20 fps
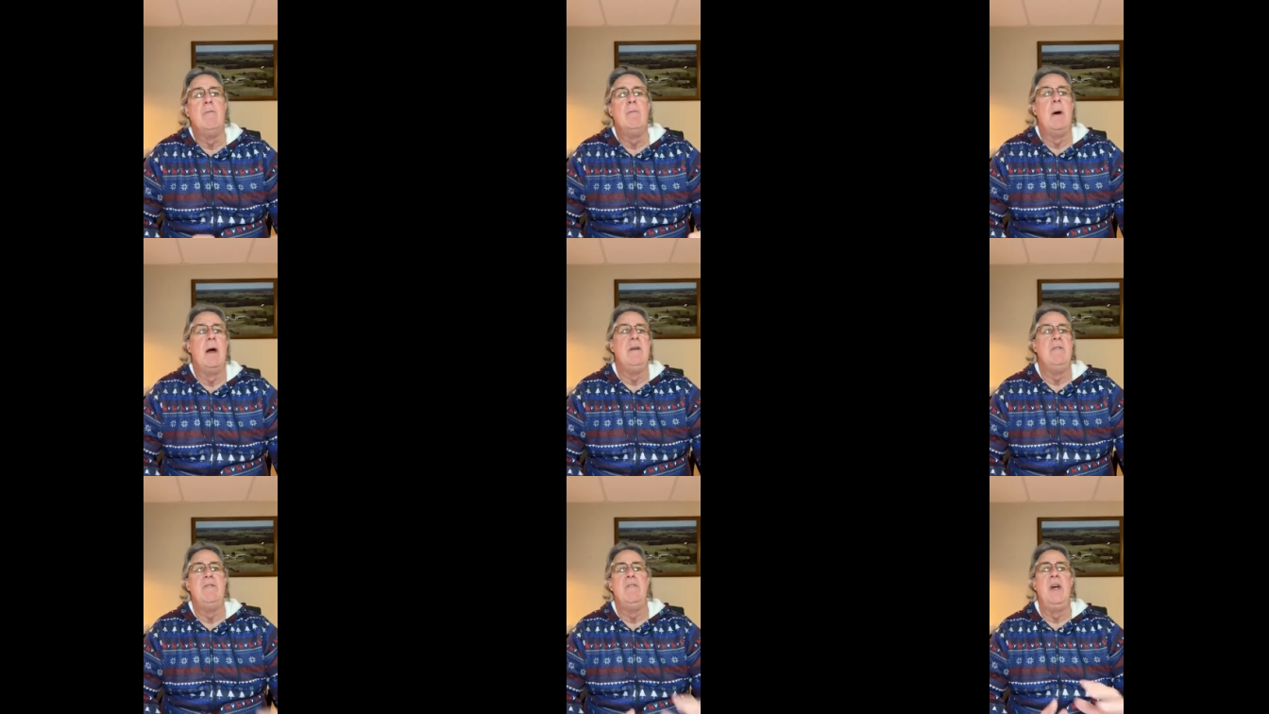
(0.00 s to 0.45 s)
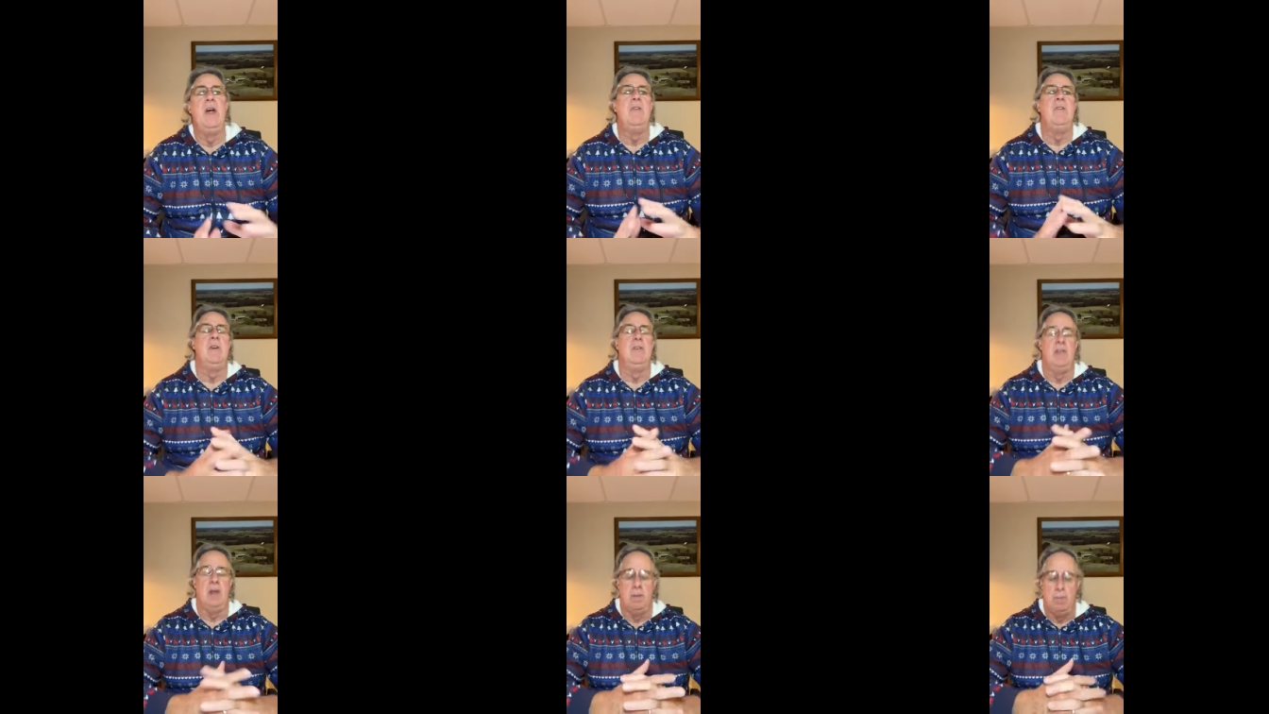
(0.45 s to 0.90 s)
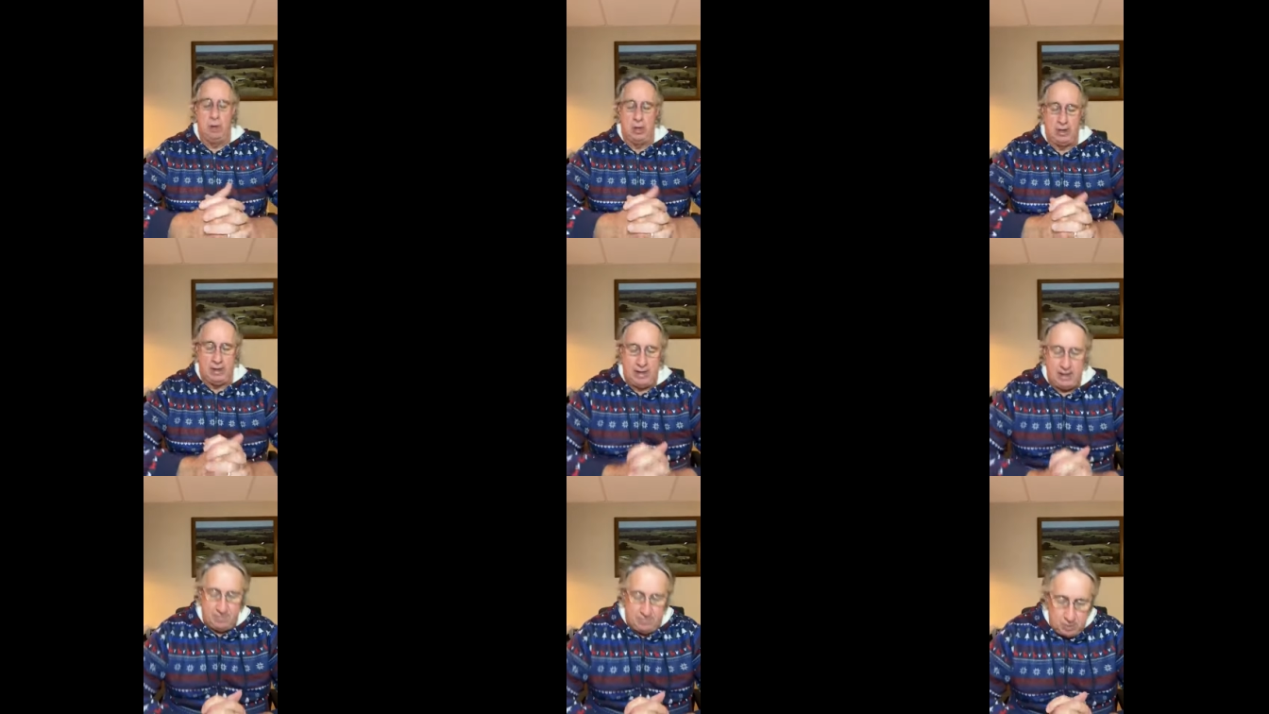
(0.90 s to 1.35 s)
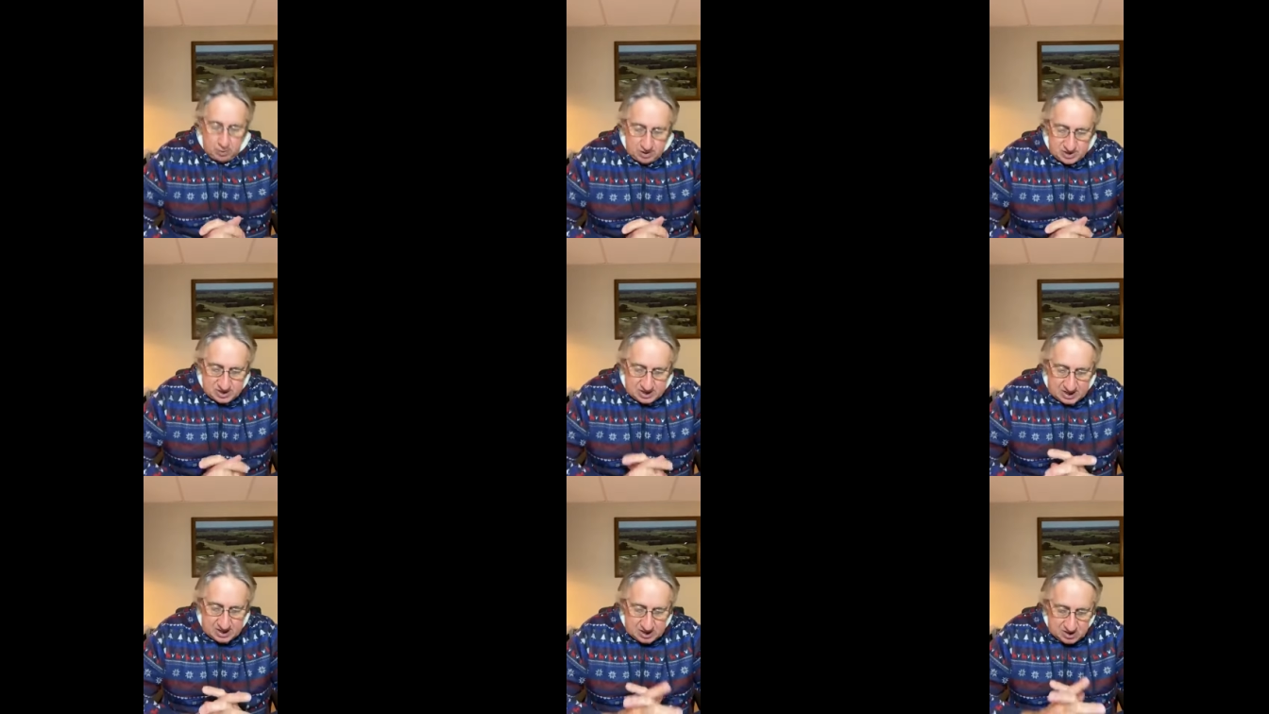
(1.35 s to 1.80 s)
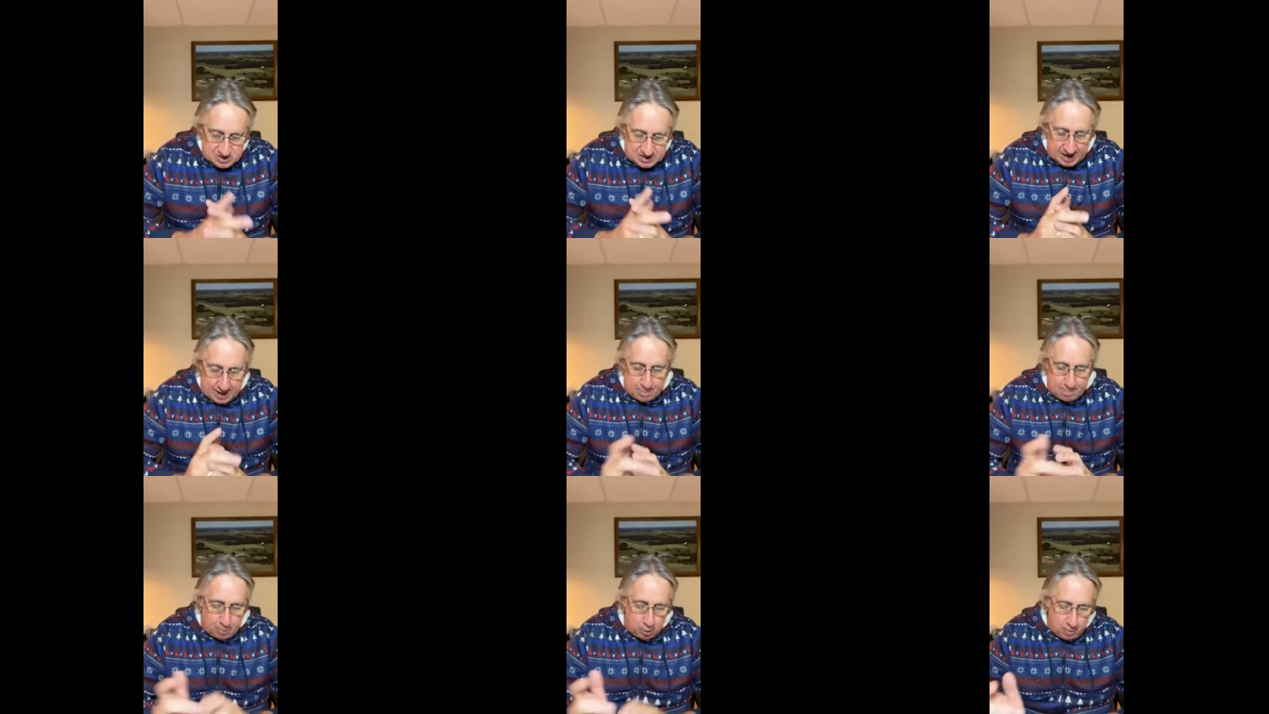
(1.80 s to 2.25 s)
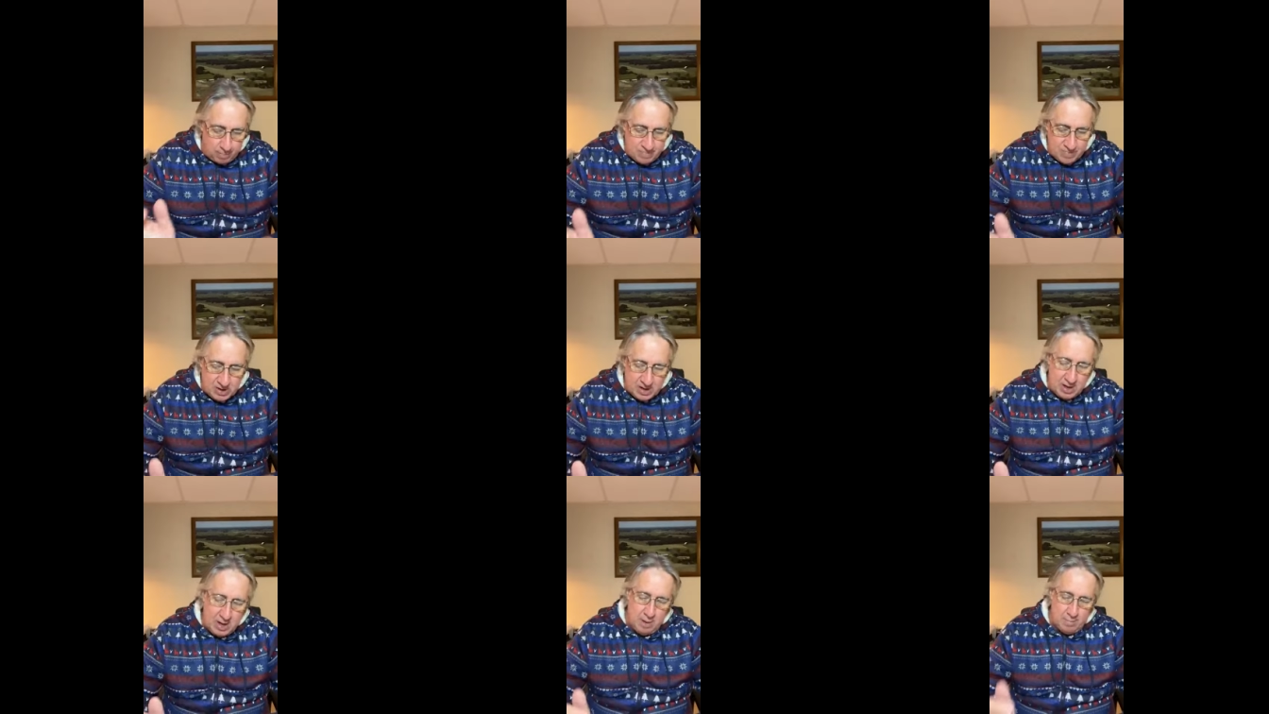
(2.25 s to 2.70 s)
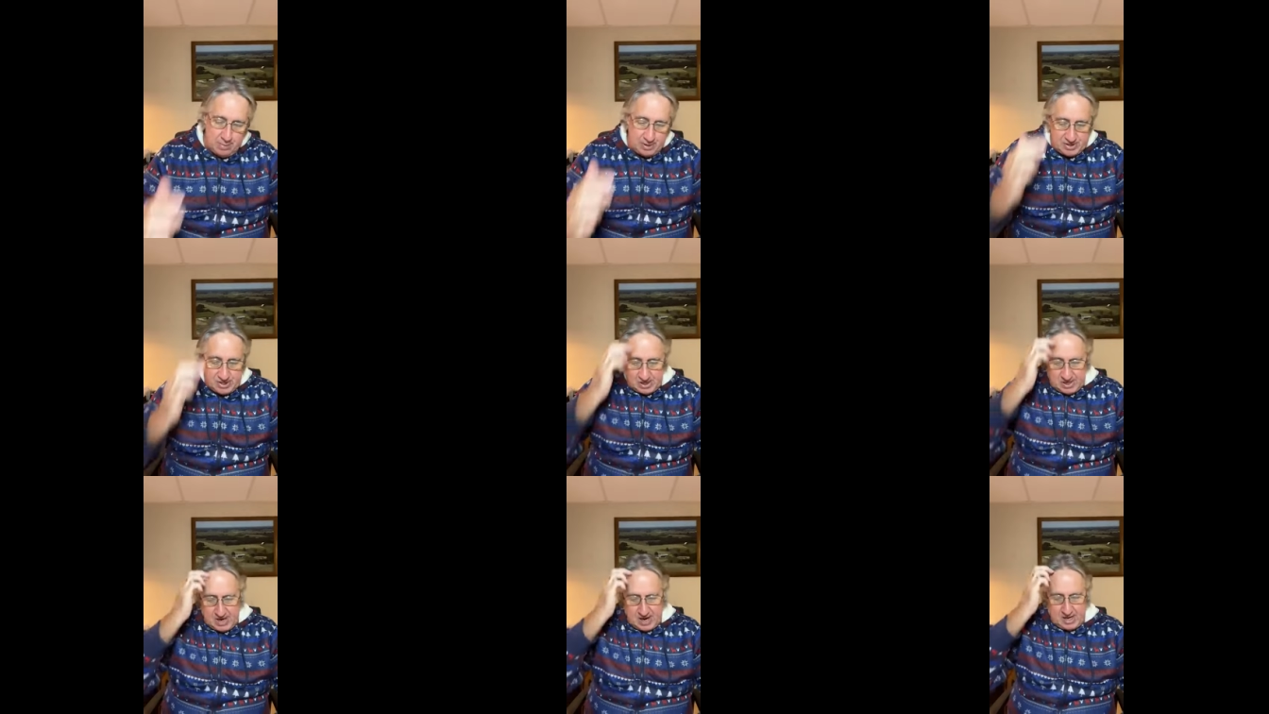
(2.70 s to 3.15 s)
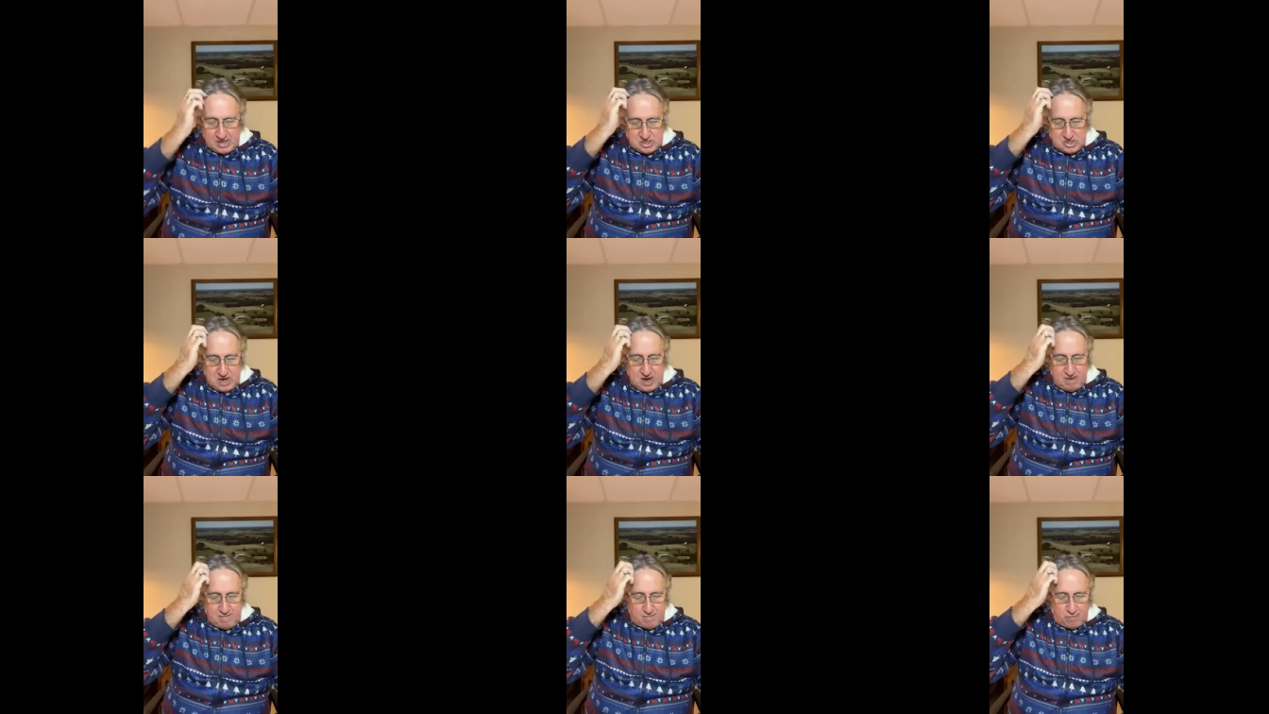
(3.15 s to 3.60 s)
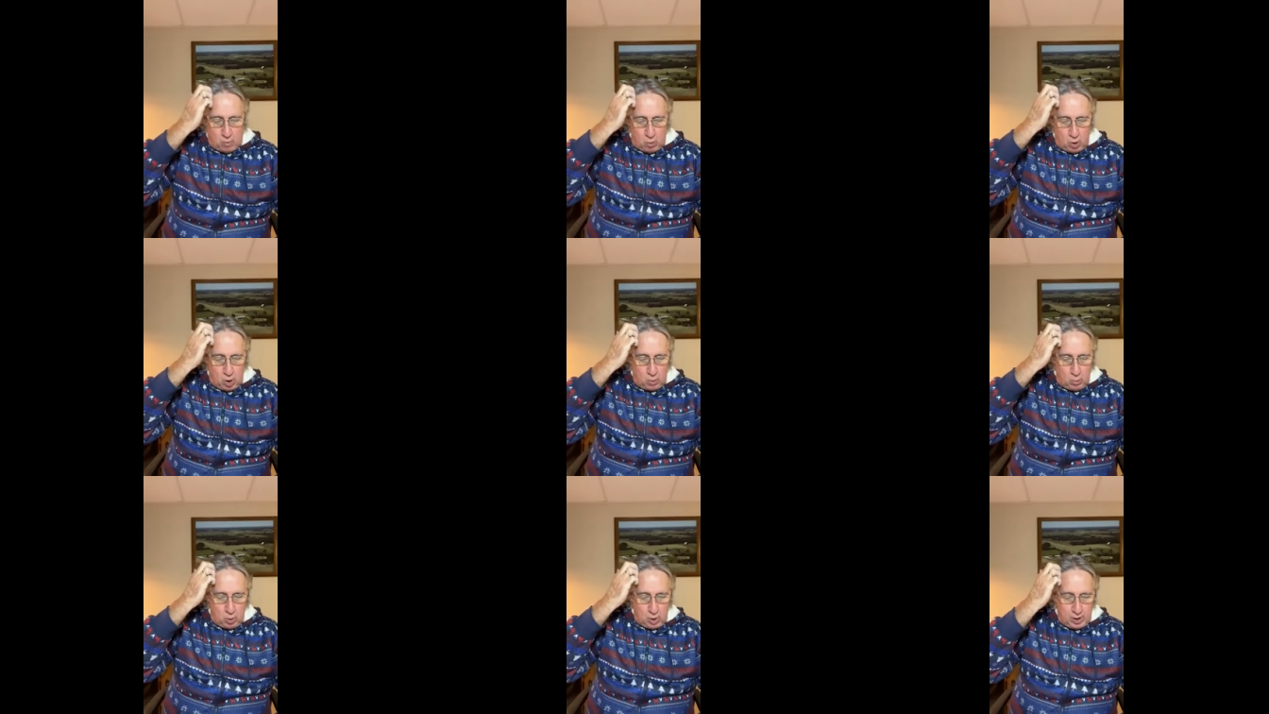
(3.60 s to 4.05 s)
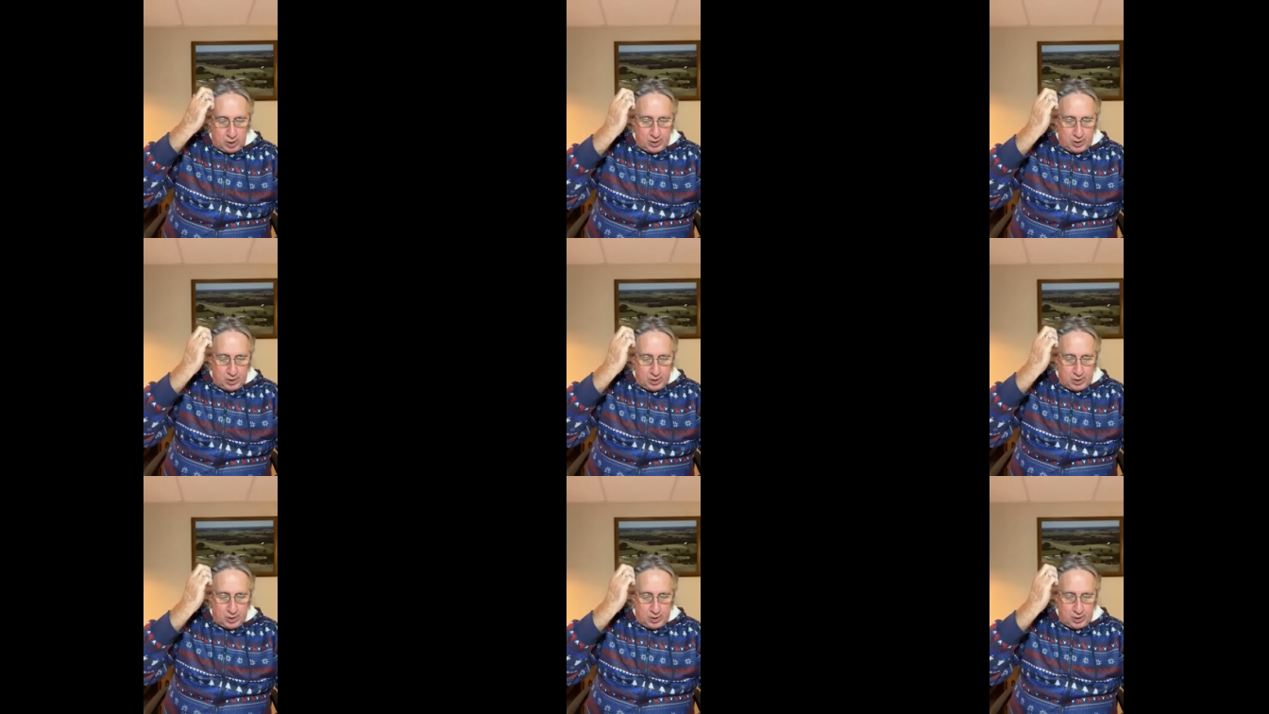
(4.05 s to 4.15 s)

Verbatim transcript: of my favorites I'm going to give you as an example. But today's day four, we're